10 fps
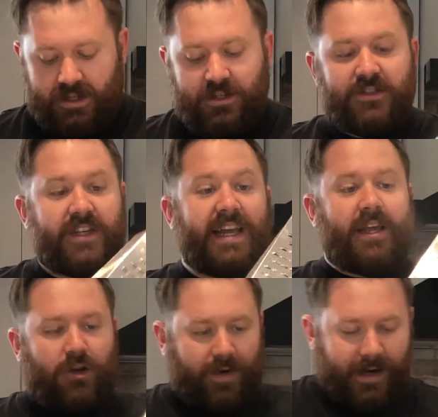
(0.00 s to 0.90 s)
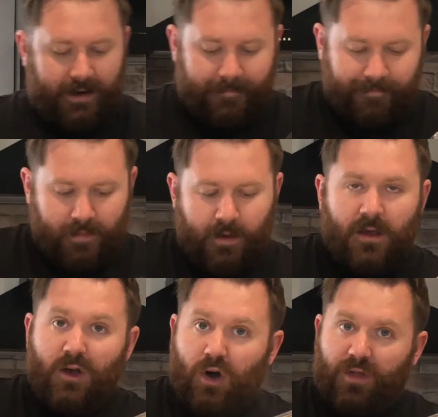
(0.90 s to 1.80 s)
So get your grater
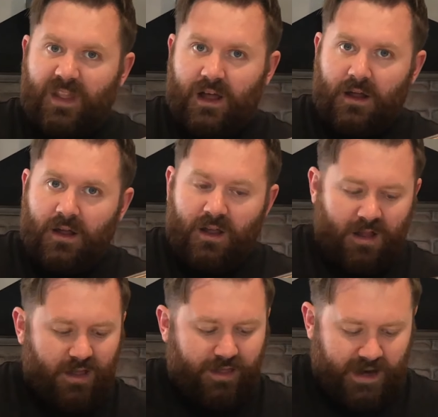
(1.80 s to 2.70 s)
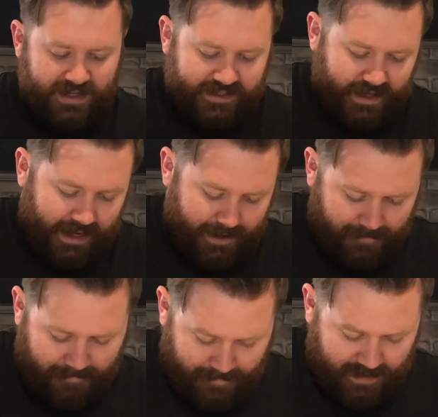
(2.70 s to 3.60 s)
on the thinnest setting
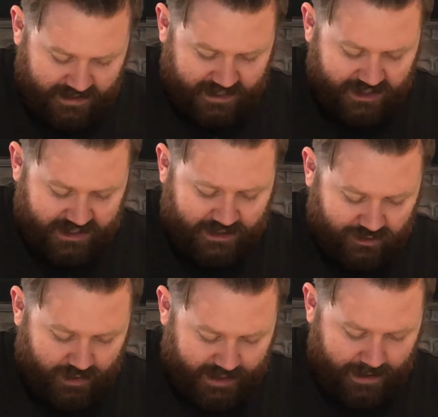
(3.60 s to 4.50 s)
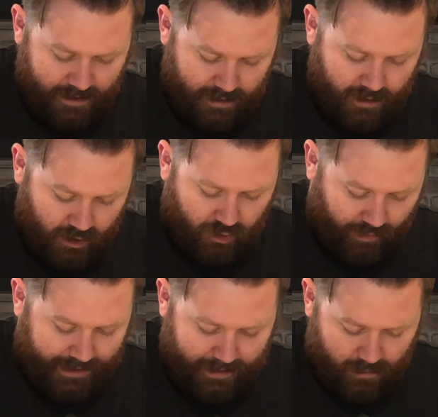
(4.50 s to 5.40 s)
and just literally
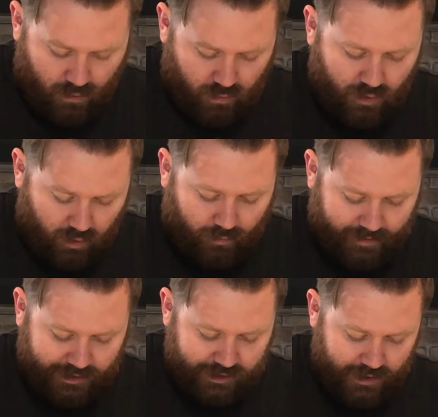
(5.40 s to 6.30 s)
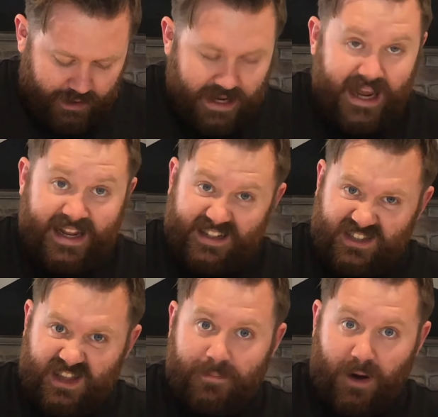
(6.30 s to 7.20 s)
grate all your orange into
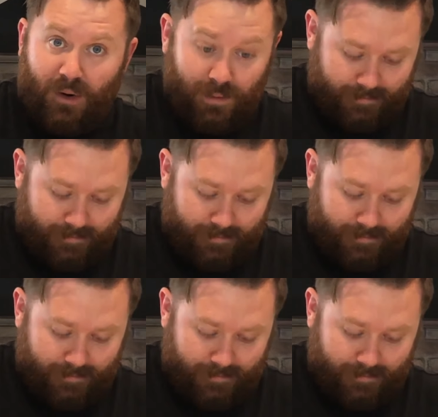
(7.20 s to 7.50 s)
the bowl.